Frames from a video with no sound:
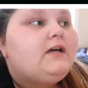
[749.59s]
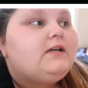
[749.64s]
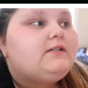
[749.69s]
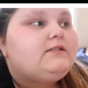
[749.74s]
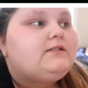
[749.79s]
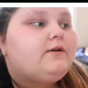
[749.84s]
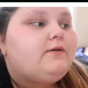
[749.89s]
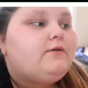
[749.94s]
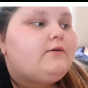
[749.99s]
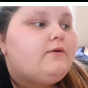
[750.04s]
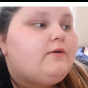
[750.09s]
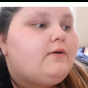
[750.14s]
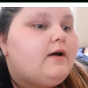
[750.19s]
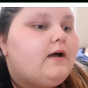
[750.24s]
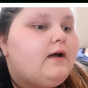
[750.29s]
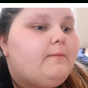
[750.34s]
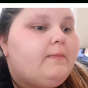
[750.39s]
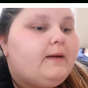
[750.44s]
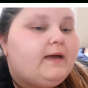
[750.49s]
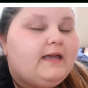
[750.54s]
So
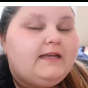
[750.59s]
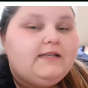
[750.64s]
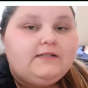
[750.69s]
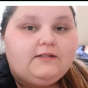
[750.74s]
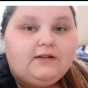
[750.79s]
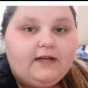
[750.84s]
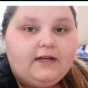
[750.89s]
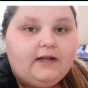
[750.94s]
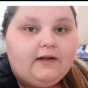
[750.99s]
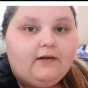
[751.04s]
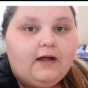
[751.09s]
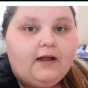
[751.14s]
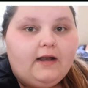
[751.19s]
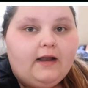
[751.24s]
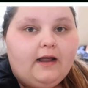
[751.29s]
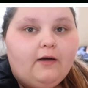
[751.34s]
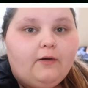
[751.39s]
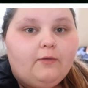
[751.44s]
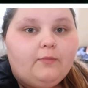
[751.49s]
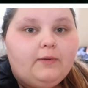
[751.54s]
Becky's not here right
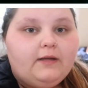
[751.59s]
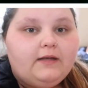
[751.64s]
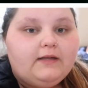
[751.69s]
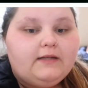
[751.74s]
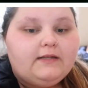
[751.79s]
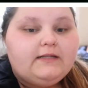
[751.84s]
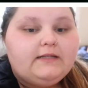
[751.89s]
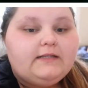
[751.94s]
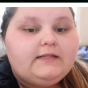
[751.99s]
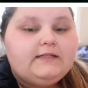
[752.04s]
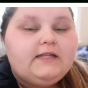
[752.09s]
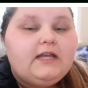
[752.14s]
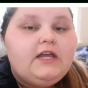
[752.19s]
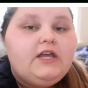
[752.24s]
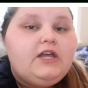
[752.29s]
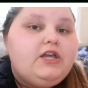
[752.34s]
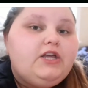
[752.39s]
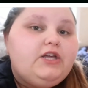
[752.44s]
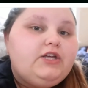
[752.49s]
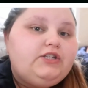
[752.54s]
now because
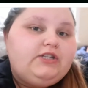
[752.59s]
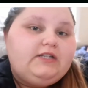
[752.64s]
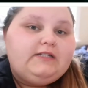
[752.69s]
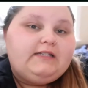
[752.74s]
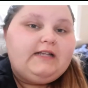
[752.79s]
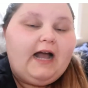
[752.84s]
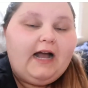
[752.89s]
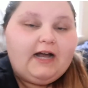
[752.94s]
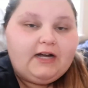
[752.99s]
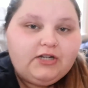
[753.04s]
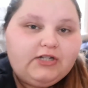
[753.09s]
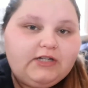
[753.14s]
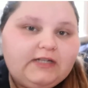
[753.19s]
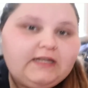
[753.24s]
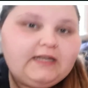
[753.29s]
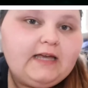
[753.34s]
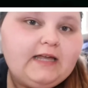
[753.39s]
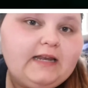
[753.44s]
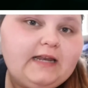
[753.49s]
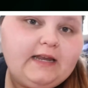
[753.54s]
she's
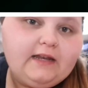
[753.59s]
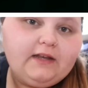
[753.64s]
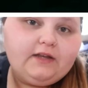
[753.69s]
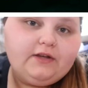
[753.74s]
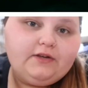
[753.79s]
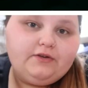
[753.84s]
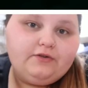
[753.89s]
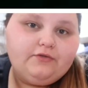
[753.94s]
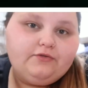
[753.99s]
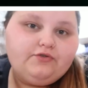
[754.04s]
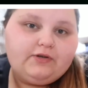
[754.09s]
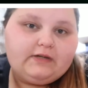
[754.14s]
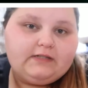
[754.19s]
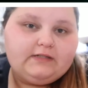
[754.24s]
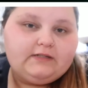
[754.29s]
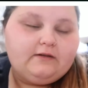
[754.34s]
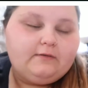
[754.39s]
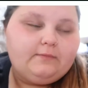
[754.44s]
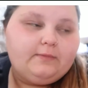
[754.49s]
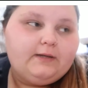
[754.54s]
actually getting a new
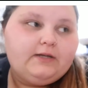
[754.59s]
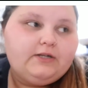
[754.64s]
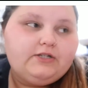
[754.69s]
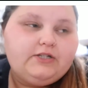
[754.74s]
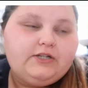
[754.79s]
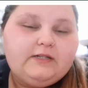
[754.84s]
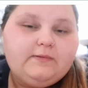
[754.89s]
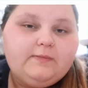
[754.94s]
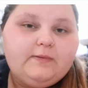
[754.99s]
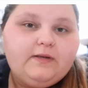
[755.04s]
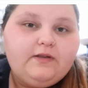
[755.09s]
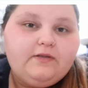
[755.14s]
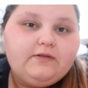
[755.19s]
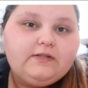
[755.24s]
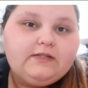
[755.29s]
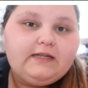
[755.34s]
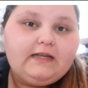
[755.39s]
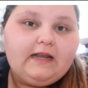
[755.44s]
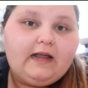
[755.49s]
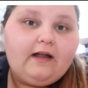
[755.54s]
dresser because she's been
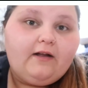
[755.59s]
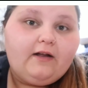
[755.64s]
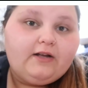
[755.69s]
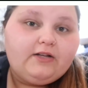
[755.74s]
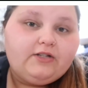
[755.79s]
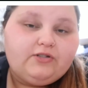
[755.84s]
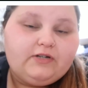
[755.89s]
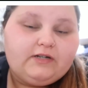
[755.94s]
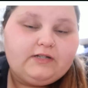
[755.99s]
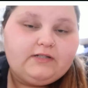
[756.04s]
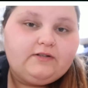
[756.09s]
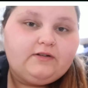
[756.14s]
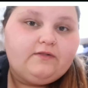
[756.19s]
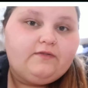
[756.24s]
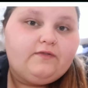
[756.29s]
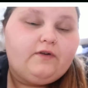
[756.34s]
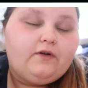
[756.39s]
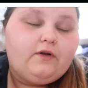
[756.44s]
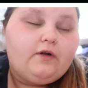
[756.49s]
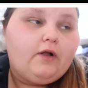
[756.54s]
using Eric's dresser
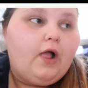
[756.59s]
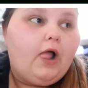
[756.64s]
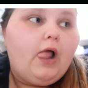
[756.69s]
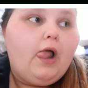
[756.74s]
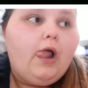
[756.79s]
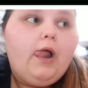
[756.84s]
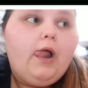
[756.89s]
for